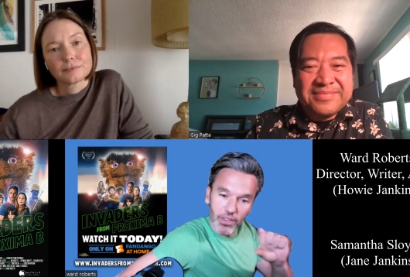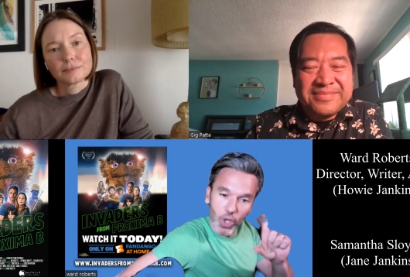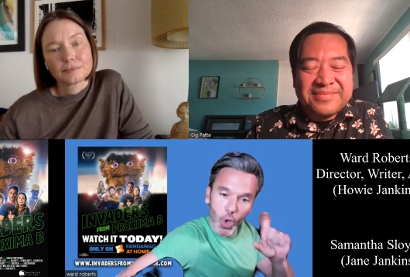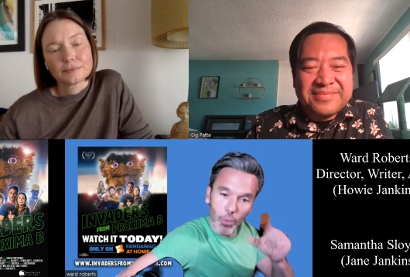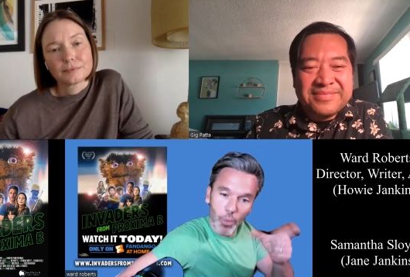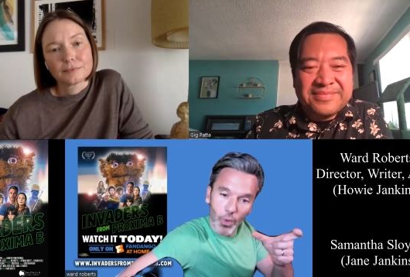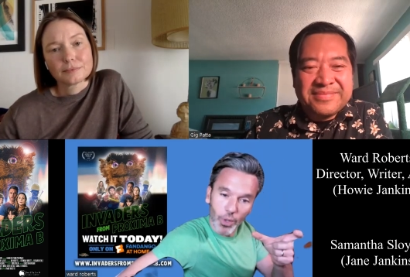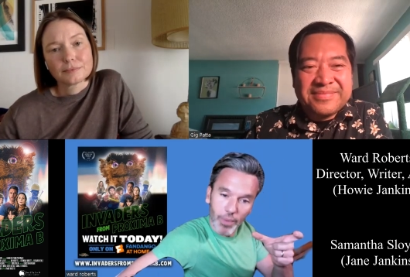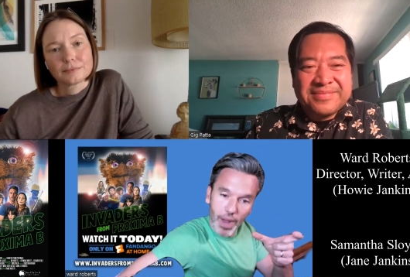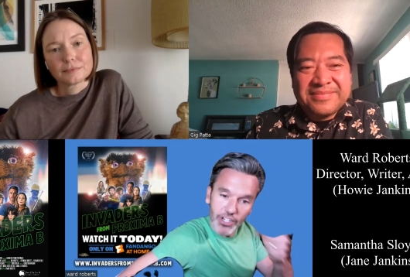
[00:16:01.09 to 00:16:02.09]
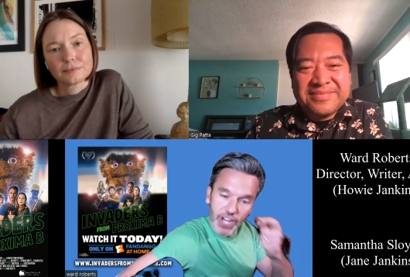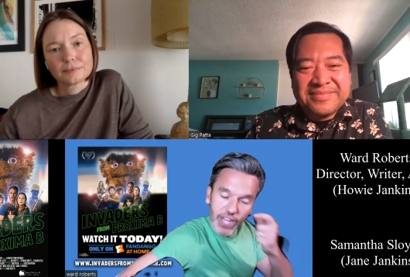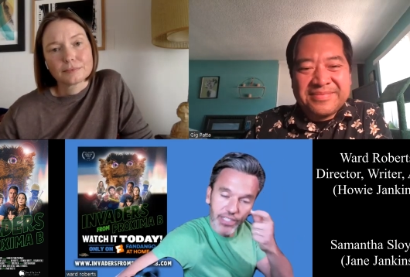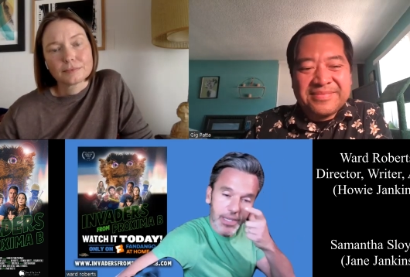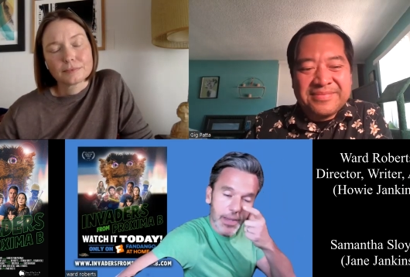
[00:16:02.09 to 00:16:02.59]
Speaker 1: Cole Porter Project.
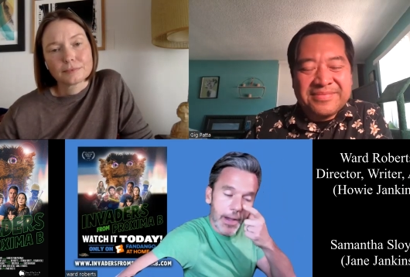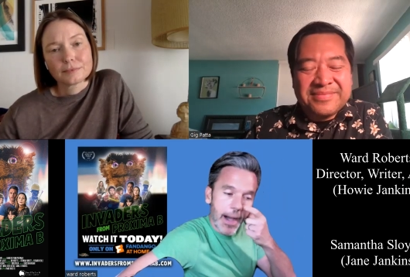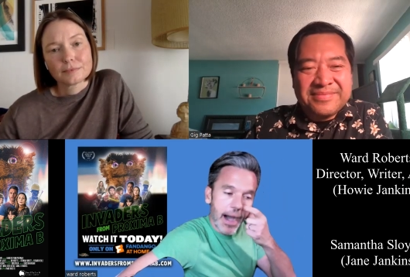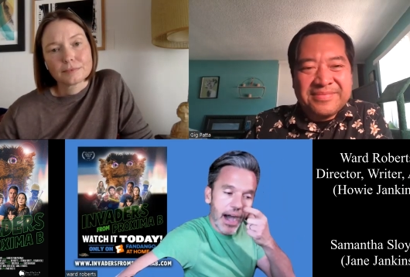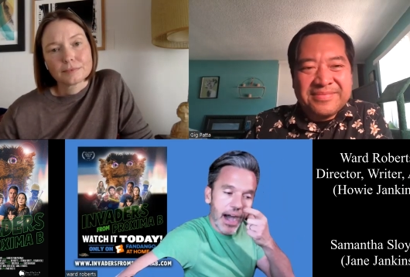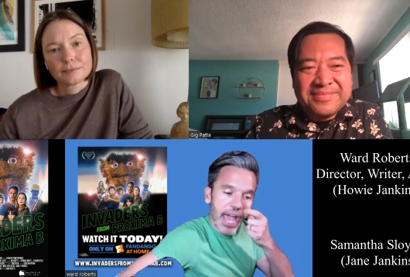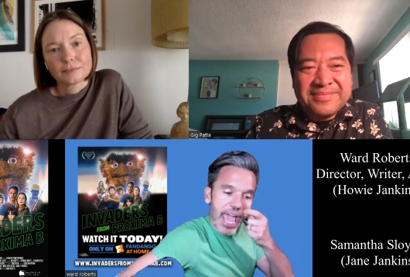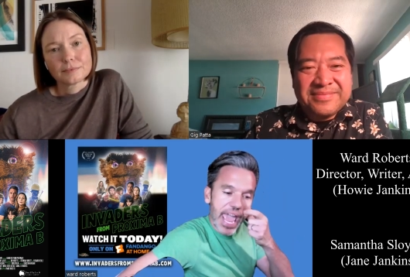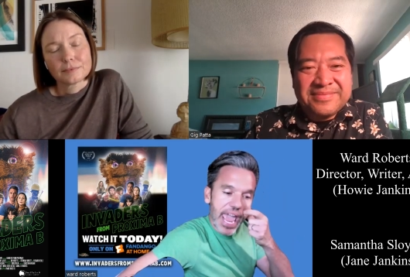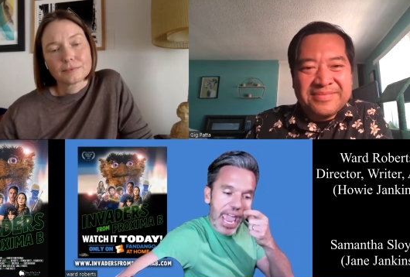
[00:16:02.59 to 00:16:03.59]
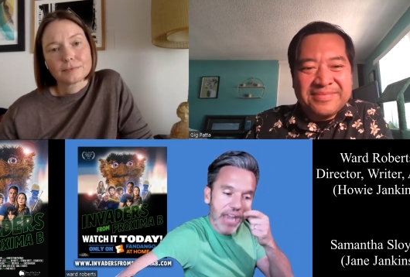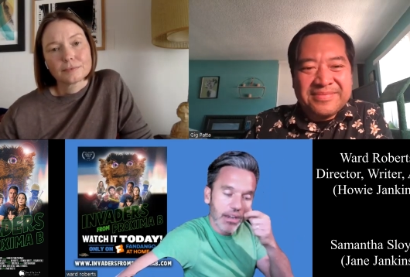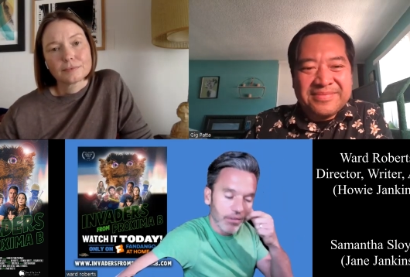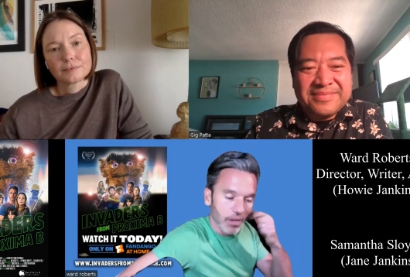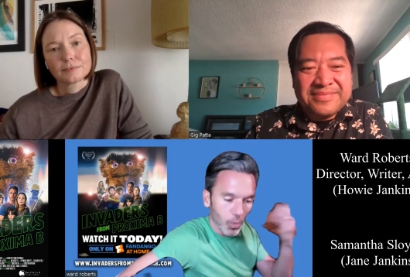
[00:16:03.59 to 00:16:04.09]
Uh, and
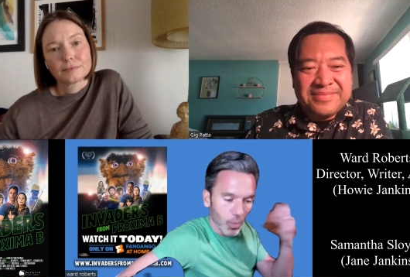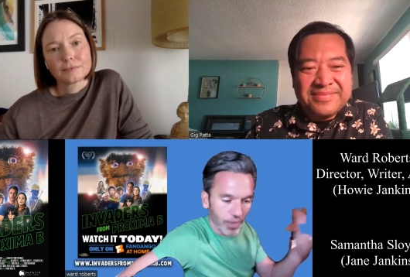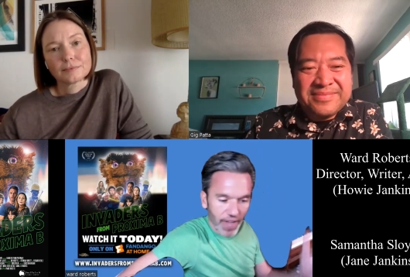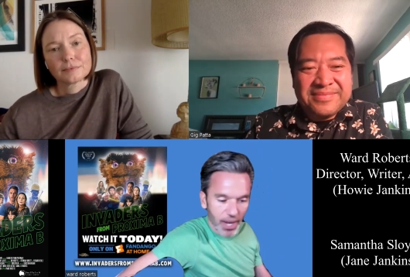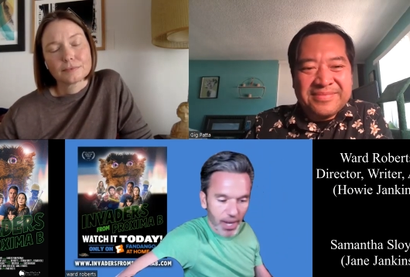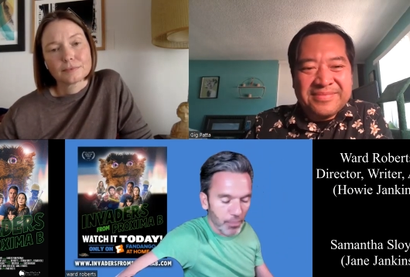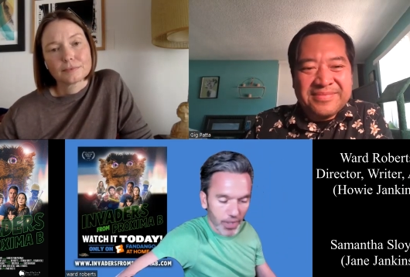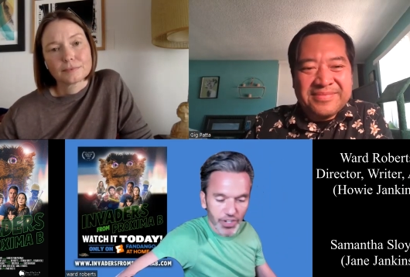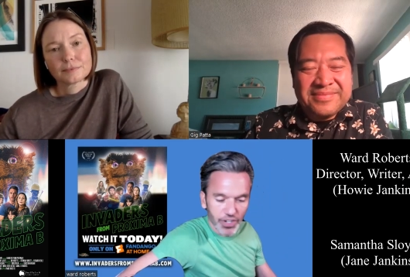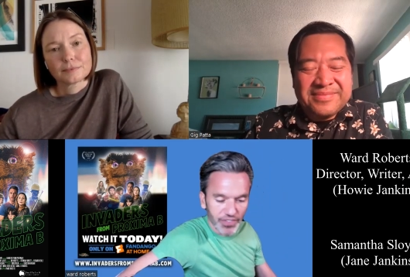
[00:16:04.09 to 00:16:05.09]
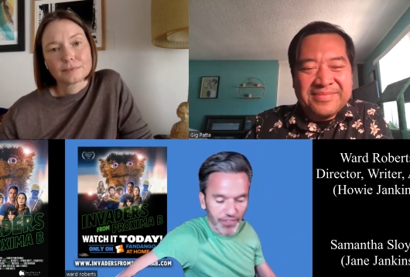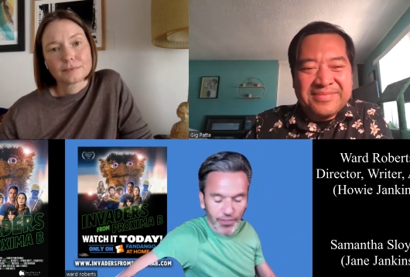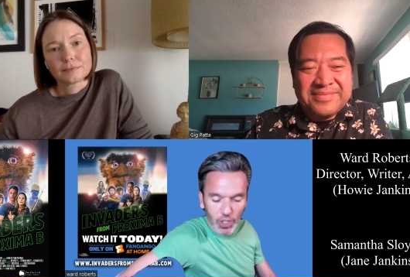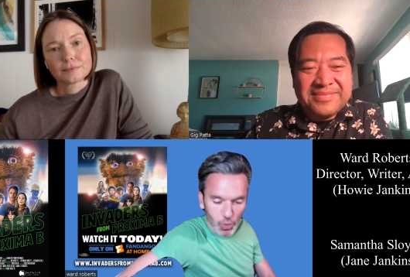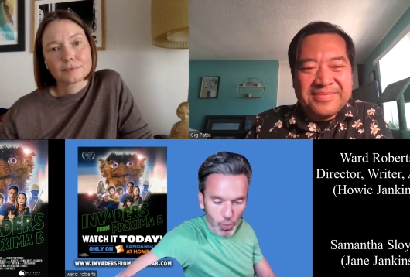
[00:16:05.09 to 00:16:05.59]
we've got a bunch of different
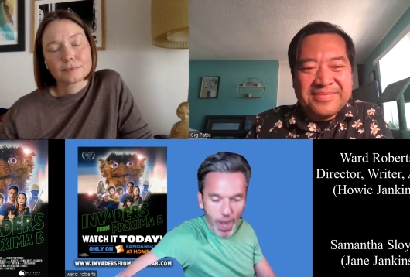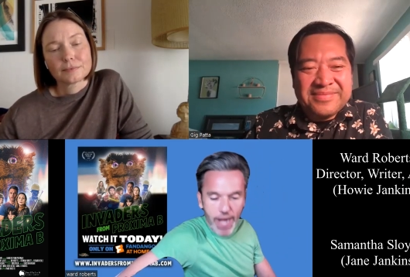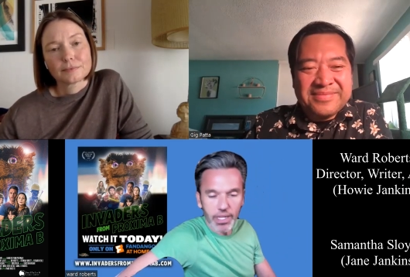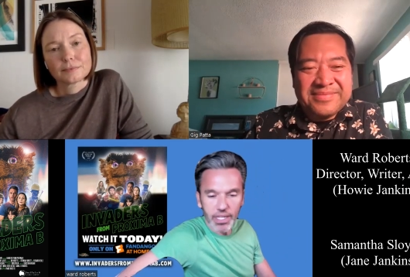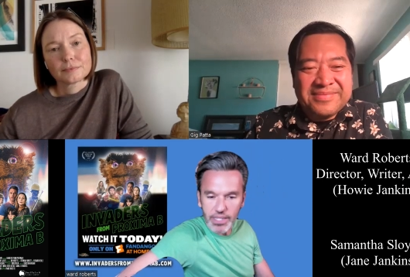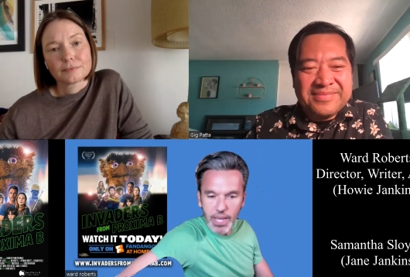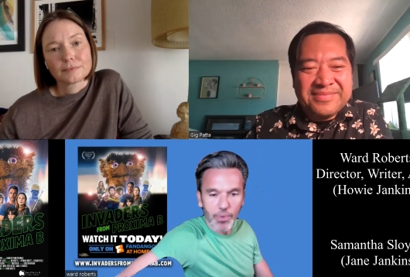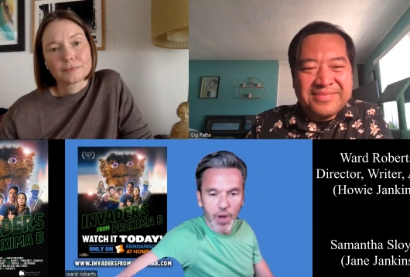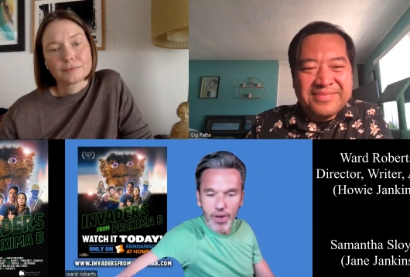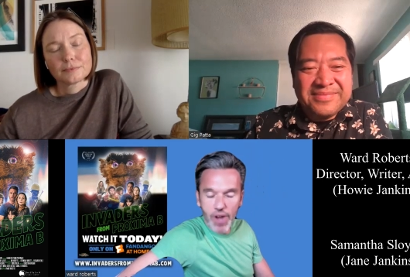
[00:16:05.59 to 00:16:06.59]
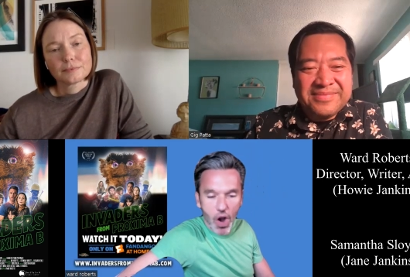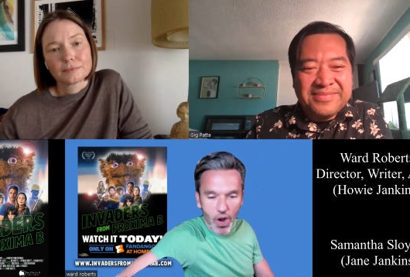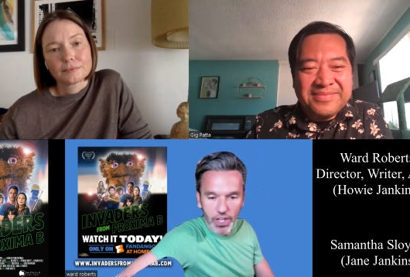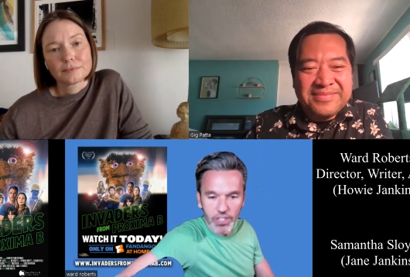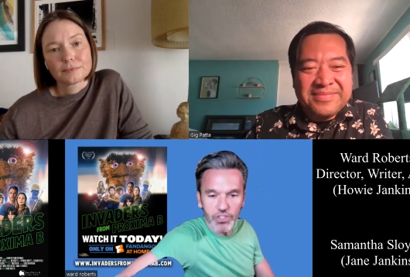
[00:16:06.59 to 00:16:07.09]
great contemporary
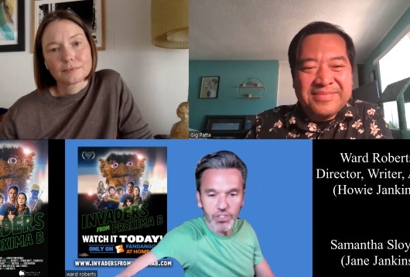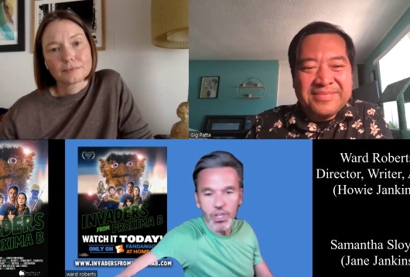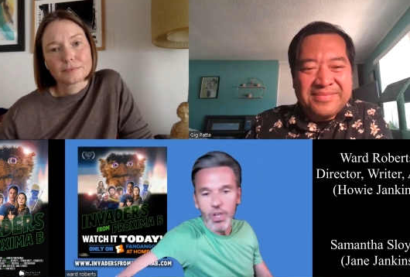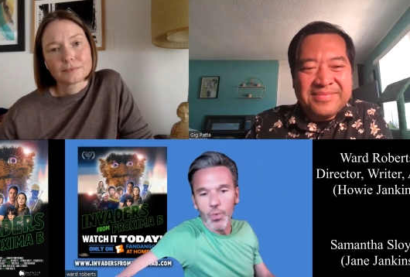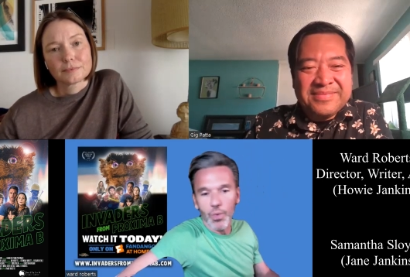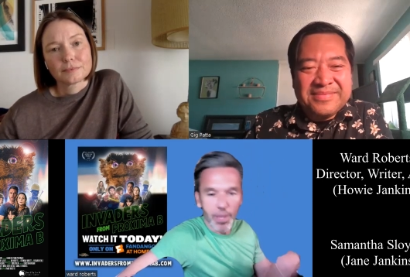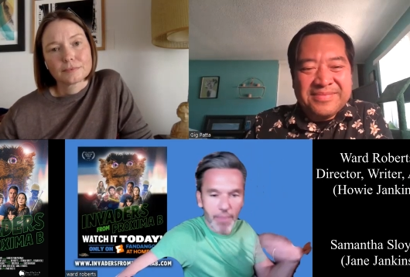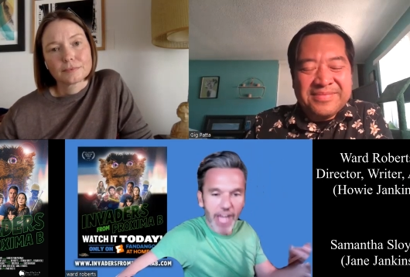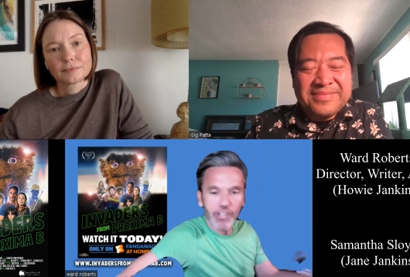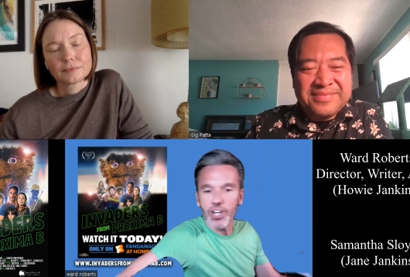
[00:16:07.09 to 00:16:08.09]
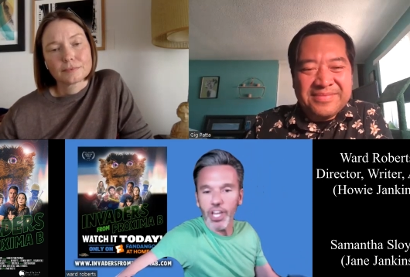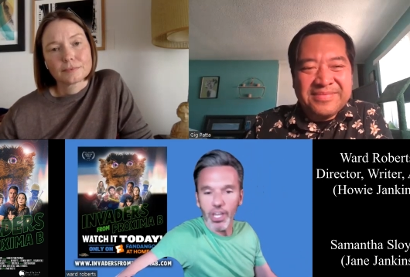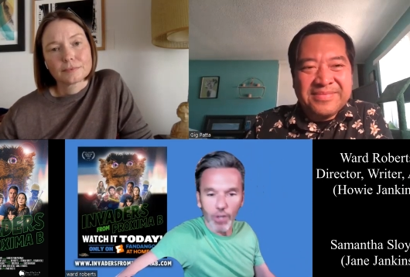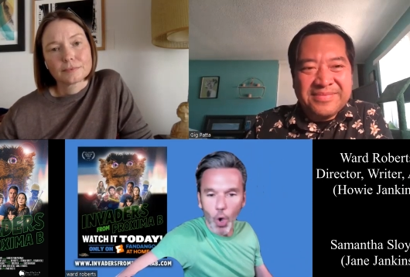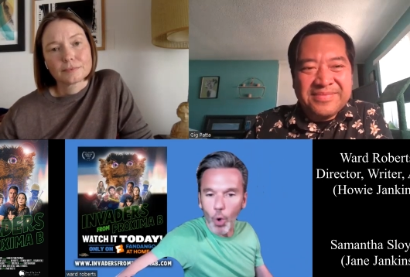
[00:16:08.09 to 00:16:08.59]
artists reimagining
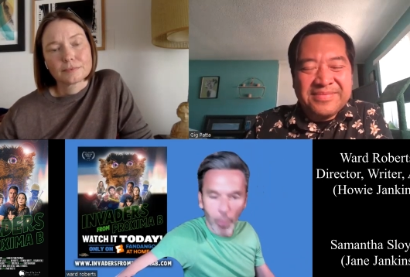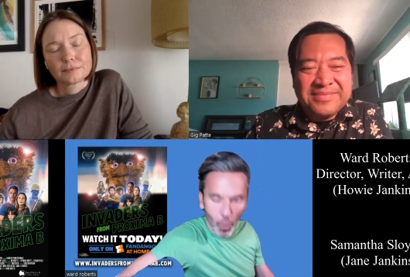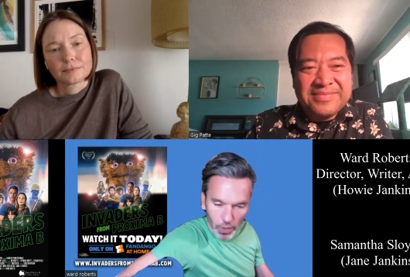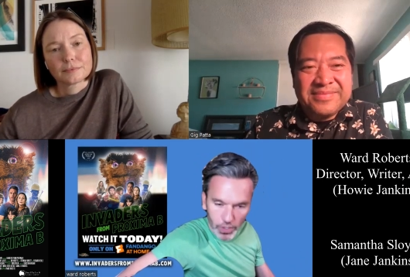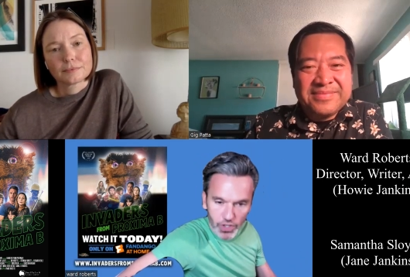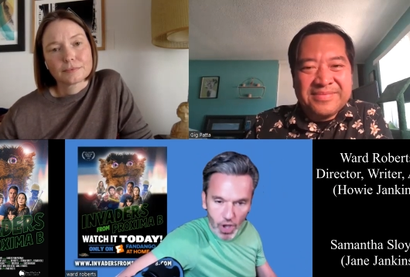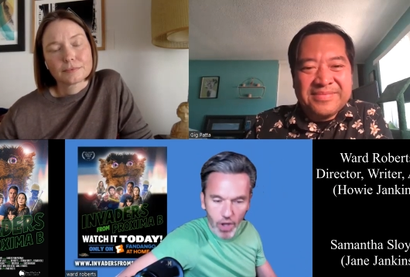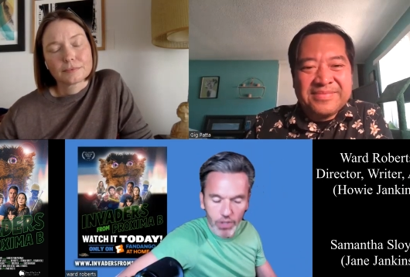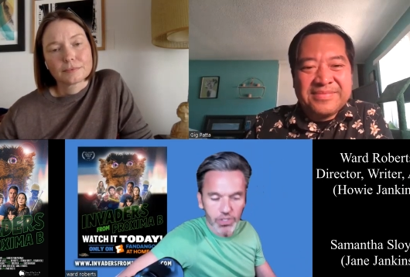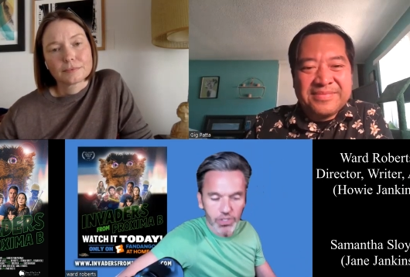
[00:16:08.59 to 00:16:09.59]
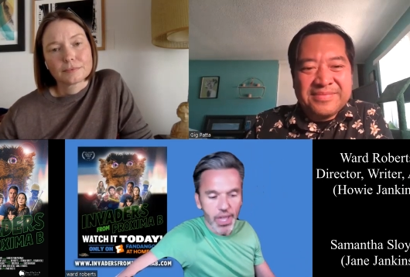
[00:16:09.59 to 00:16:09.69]
Cole Porter songs.